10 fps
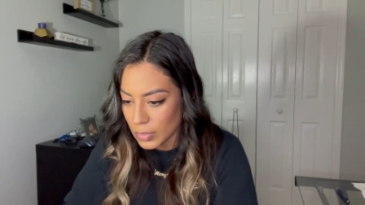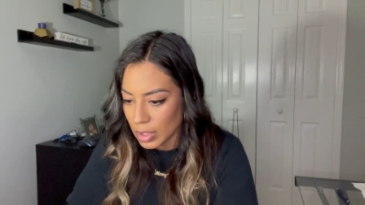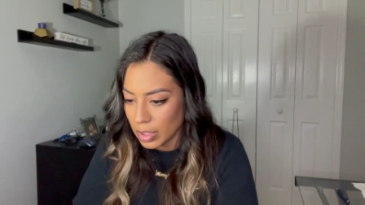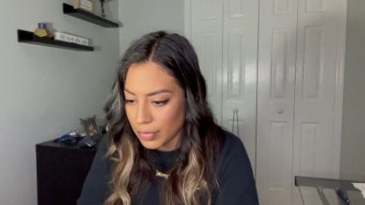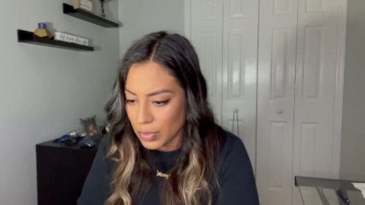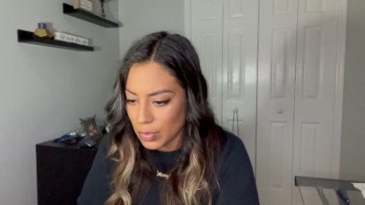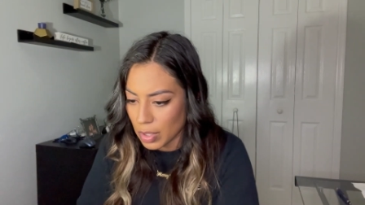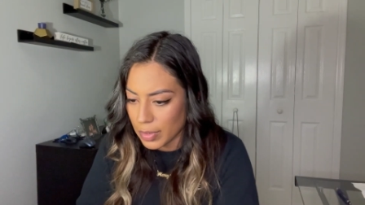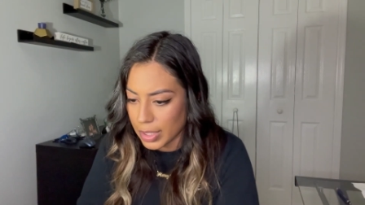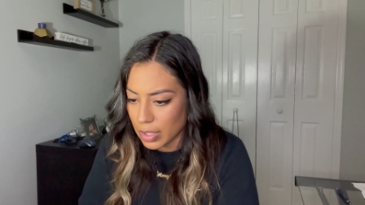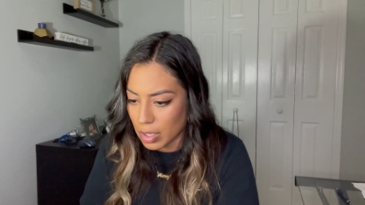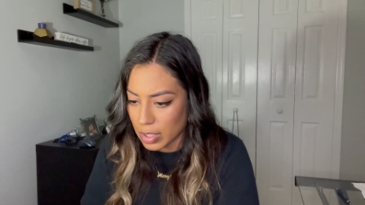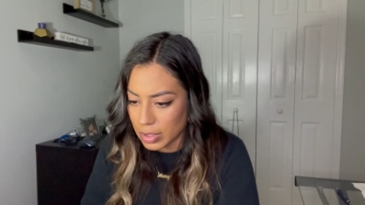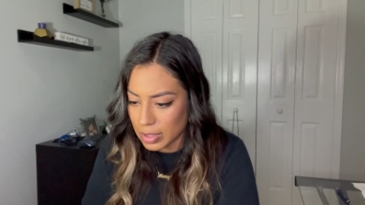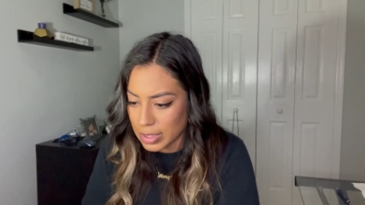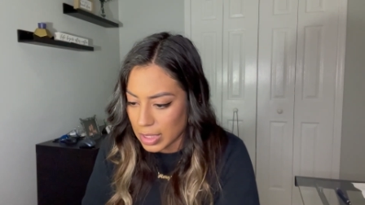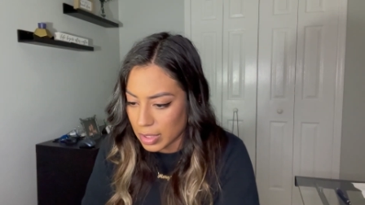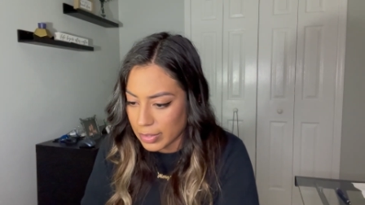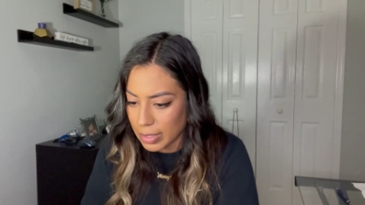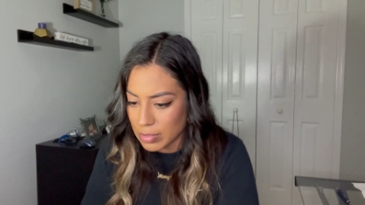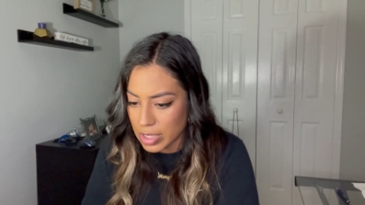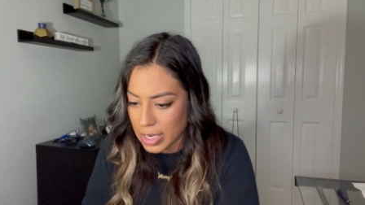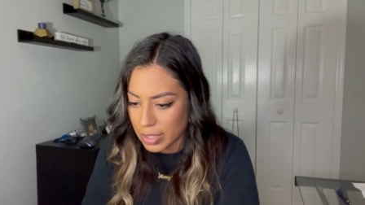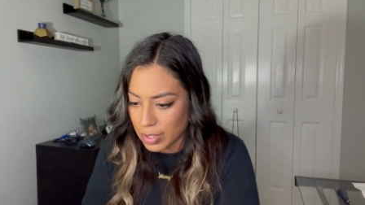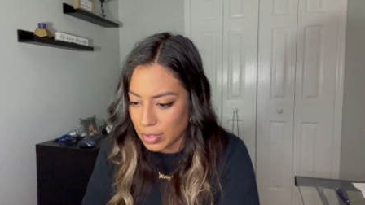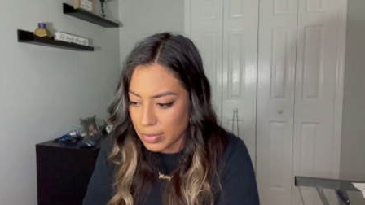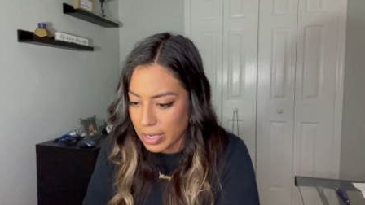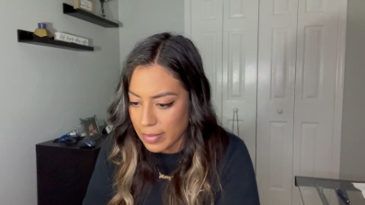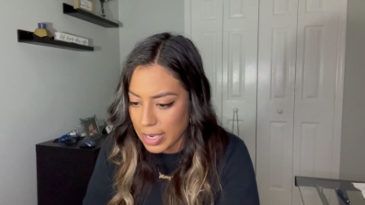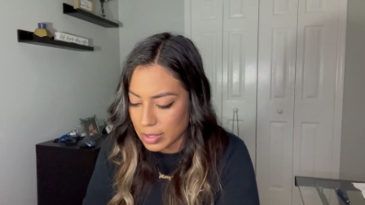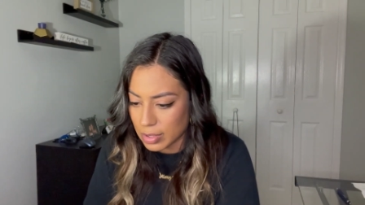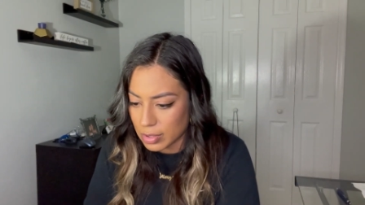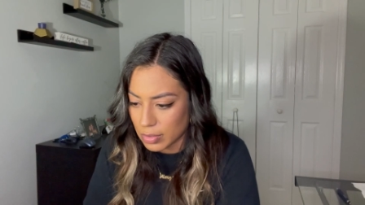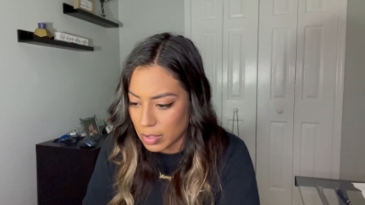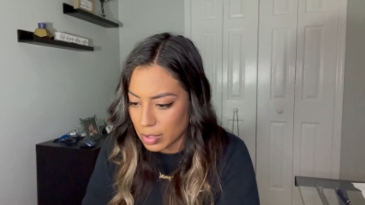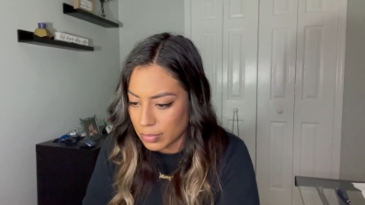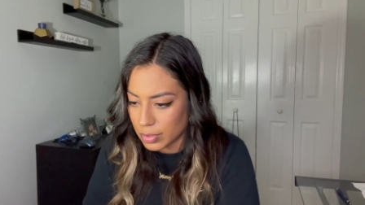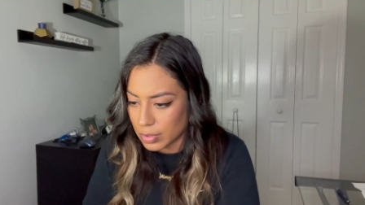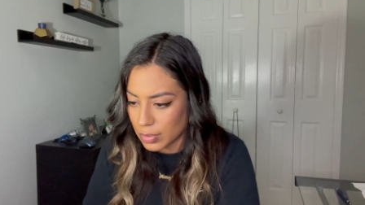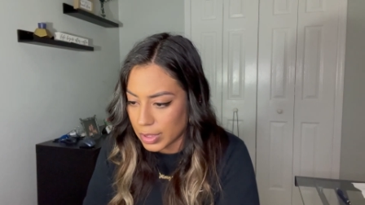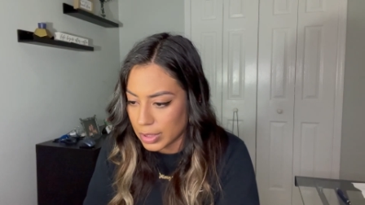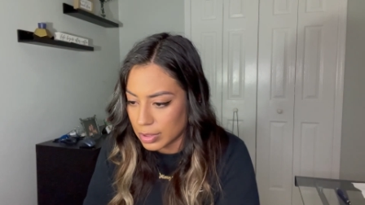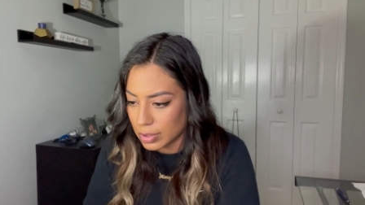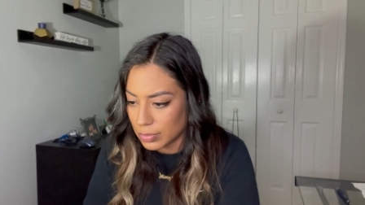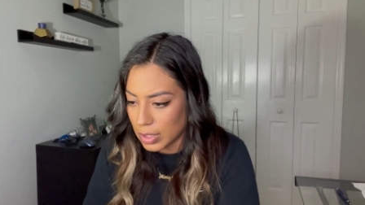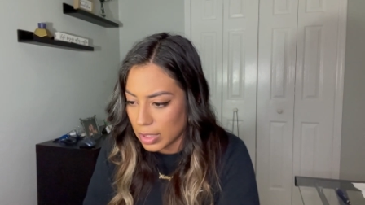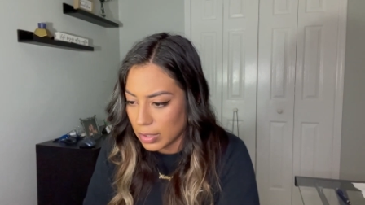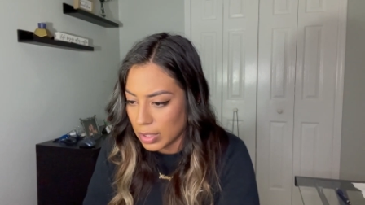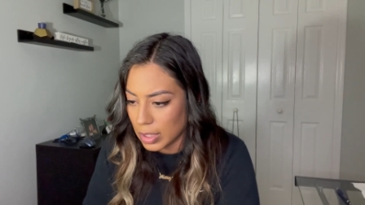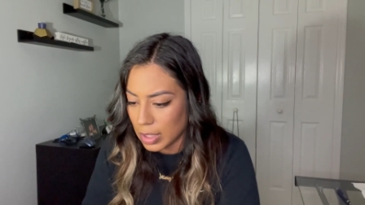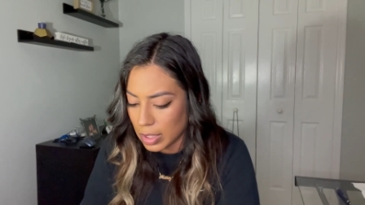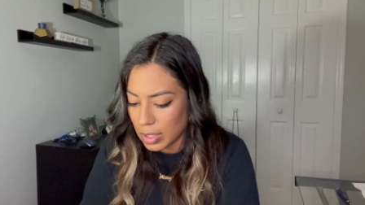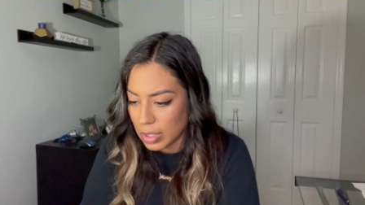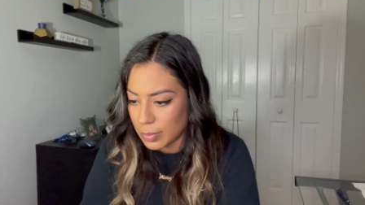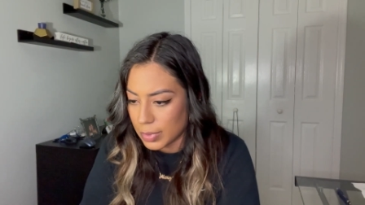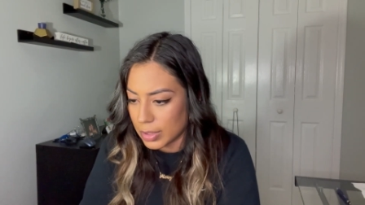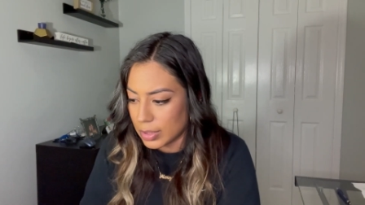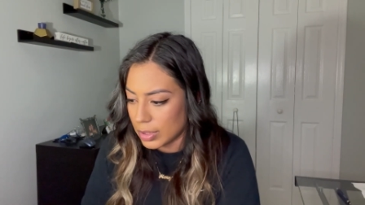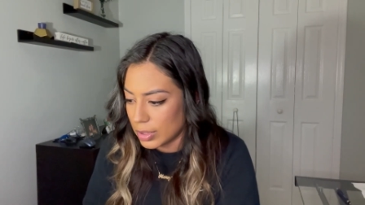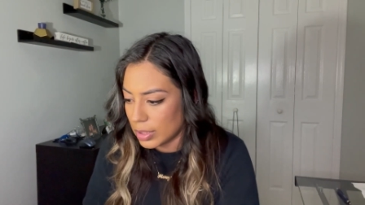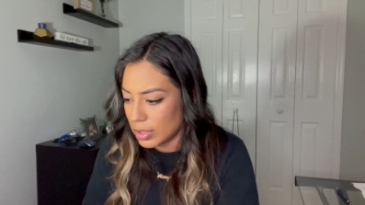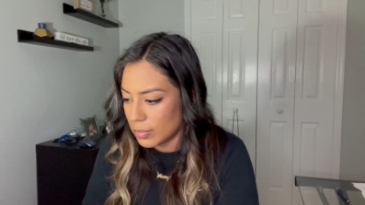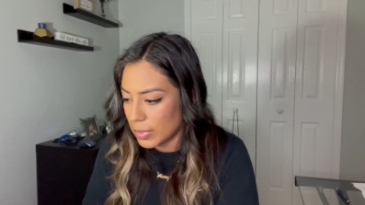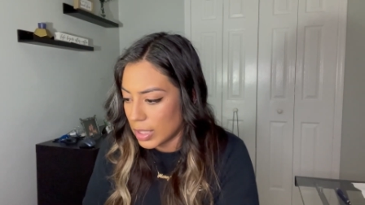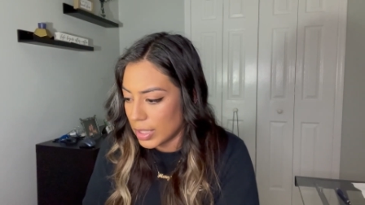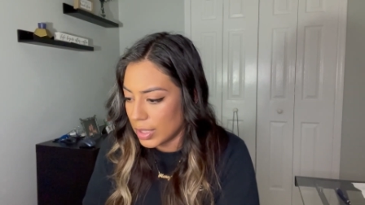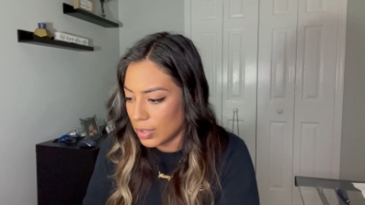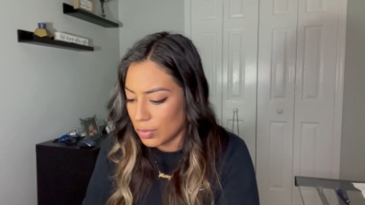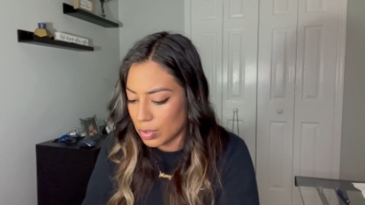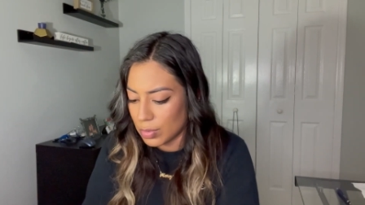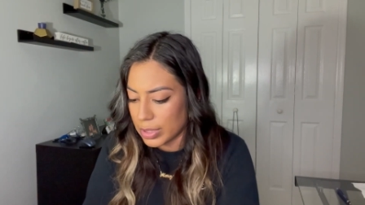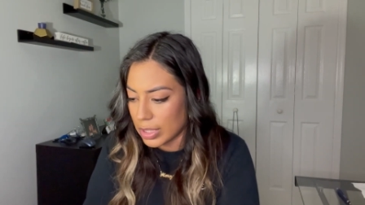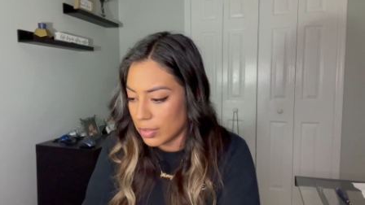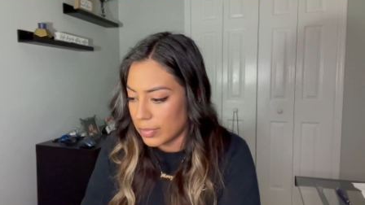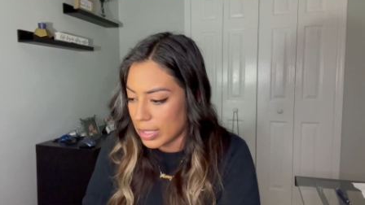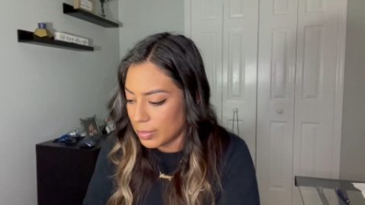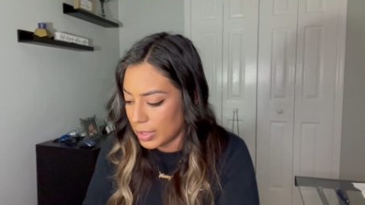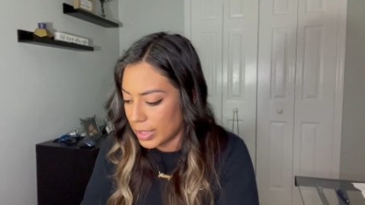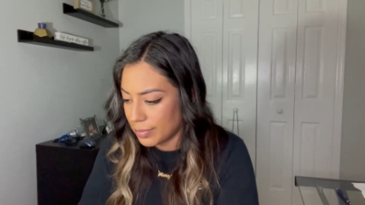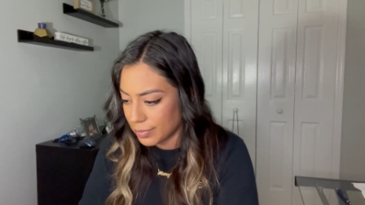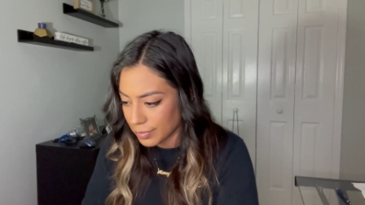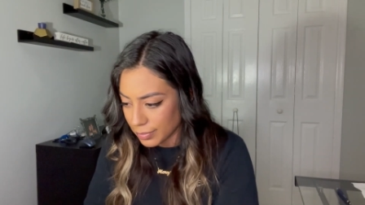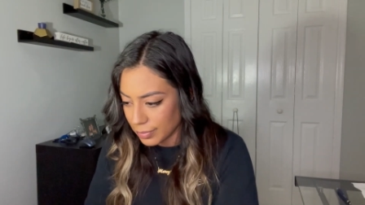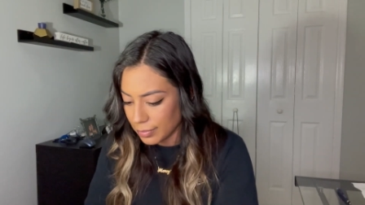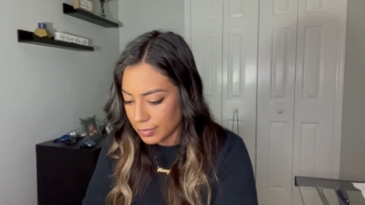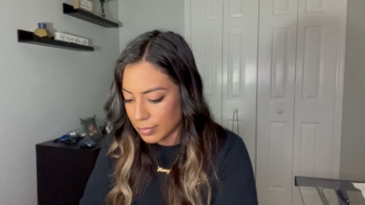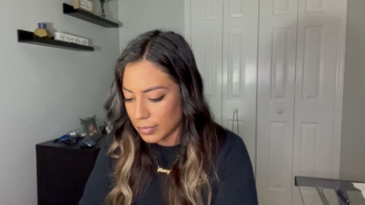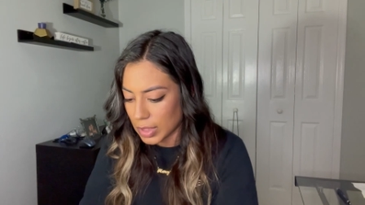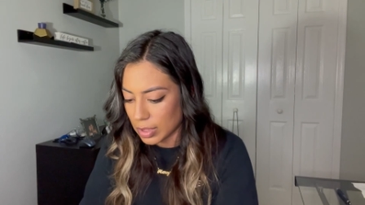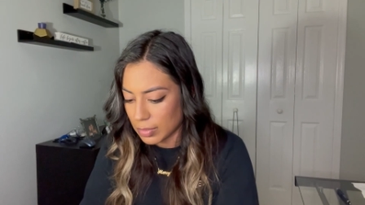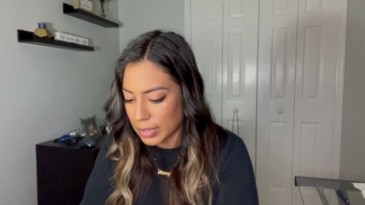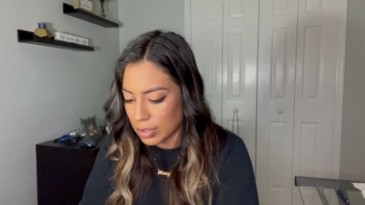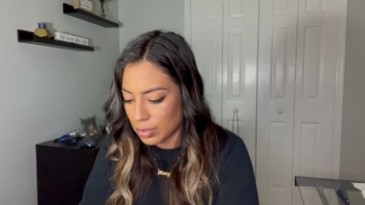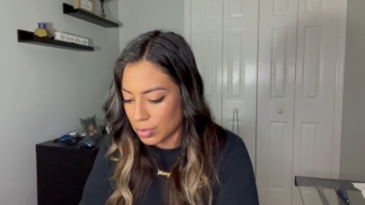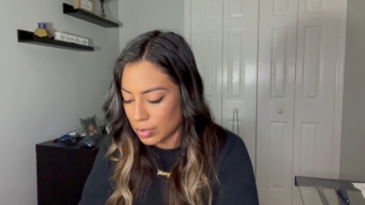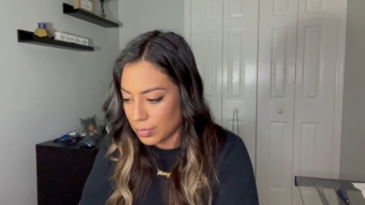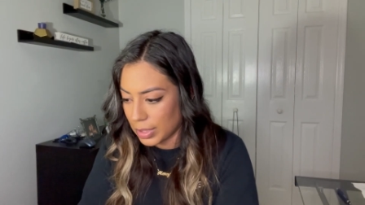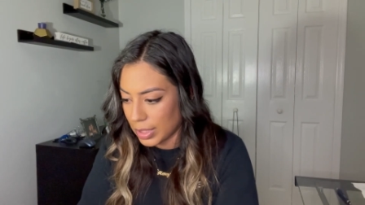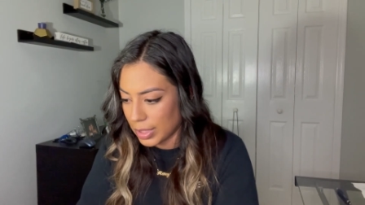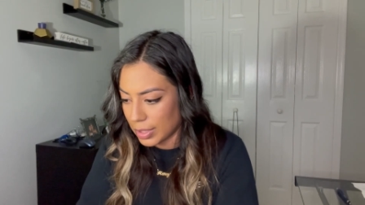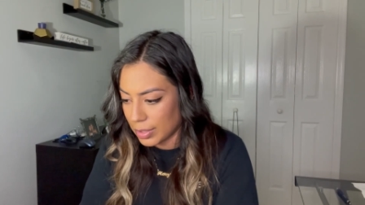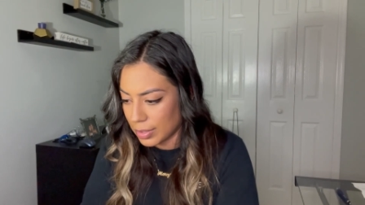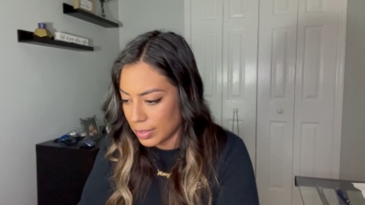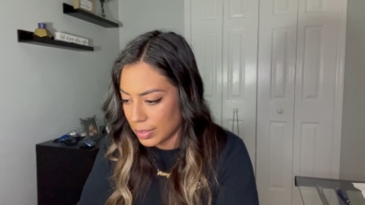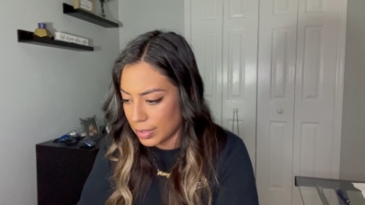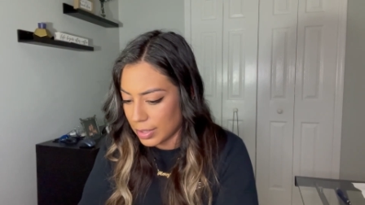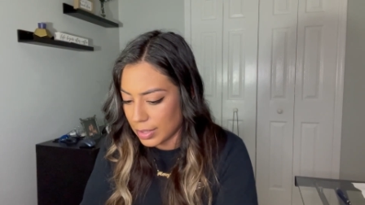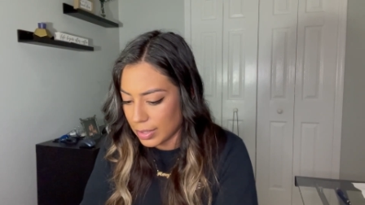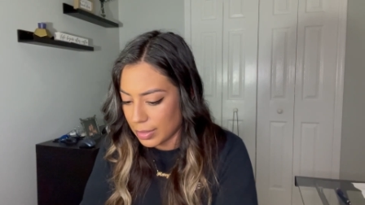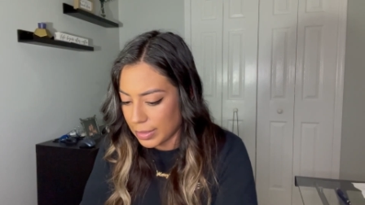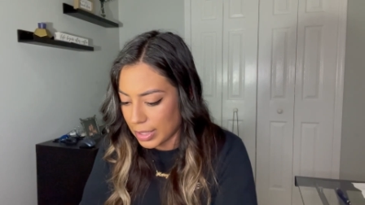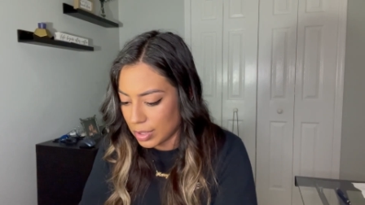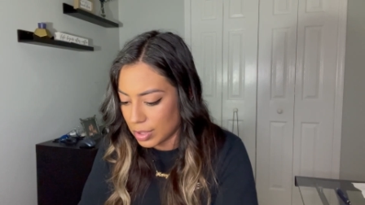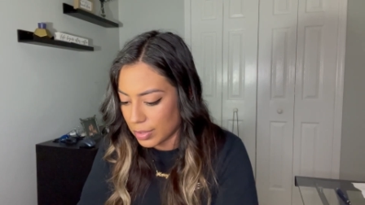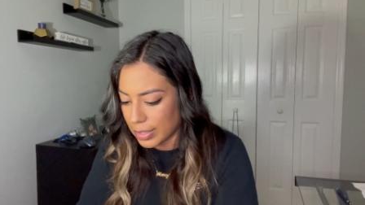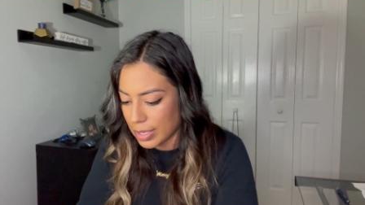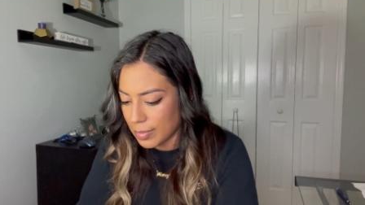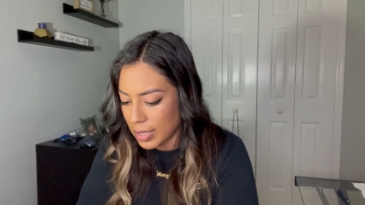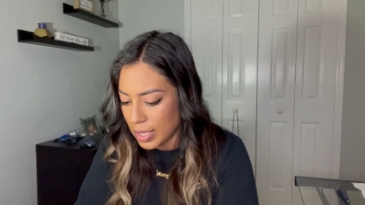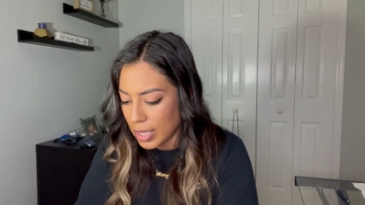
If you already are in the Telegram chat, then you have access to all the recordings as well. But this is my YouTube channel family. This is my social media, my Instagram